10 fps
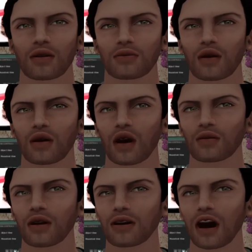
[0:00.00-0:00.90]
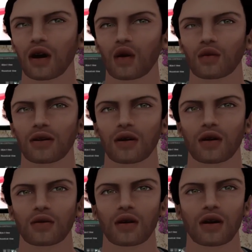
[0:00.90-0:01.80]
And I completely agree with
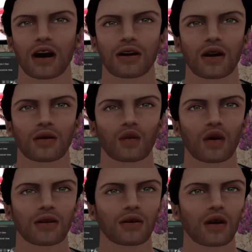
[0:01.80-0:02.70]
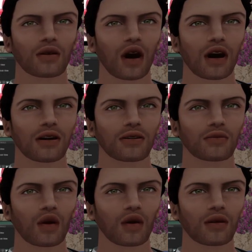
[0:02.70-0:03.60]
you, Gentle. Definitely could be
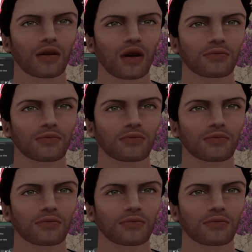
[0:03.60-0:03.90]
eliminated.